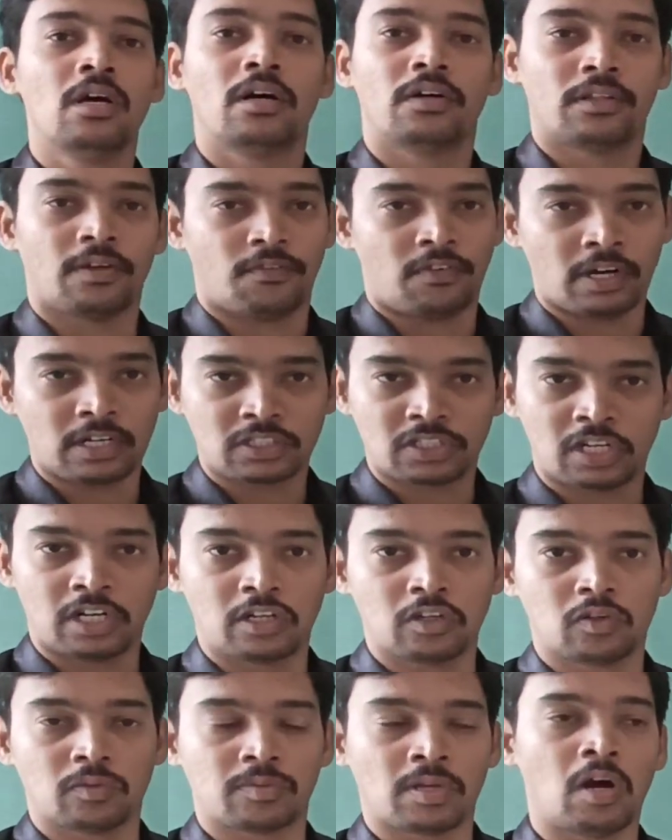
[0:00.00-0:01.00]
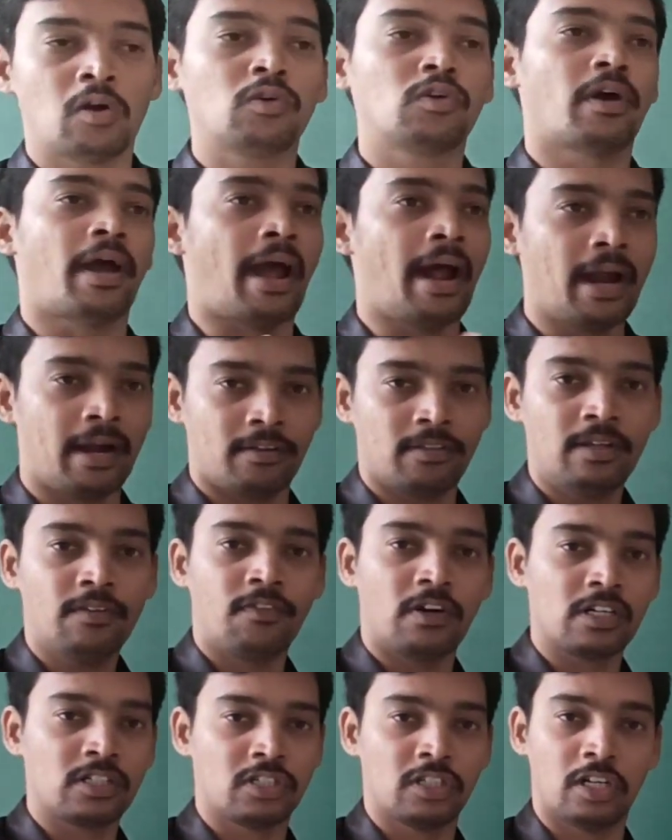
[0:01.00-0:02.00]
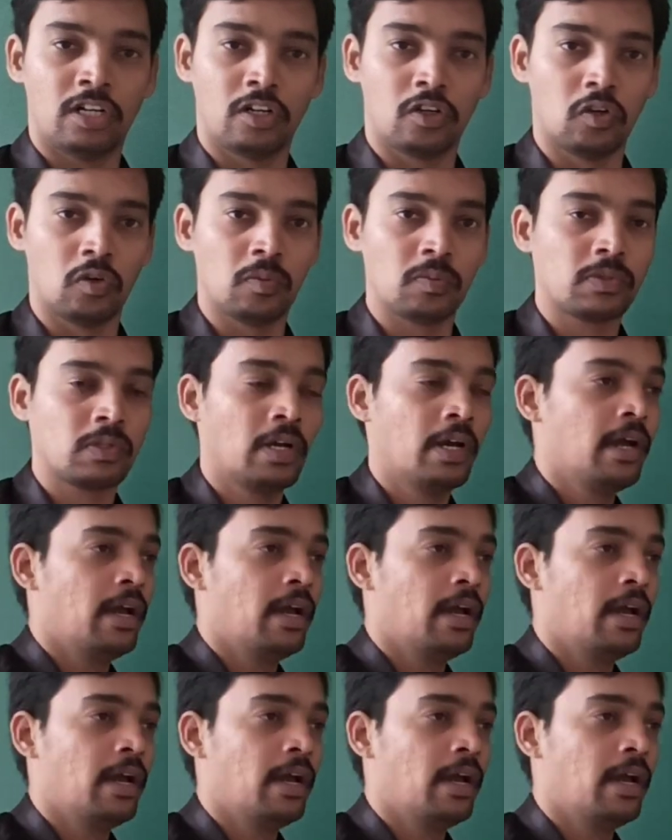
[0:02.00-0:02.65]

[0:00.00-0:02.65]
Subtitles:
the functional groups. How to add the functional groups.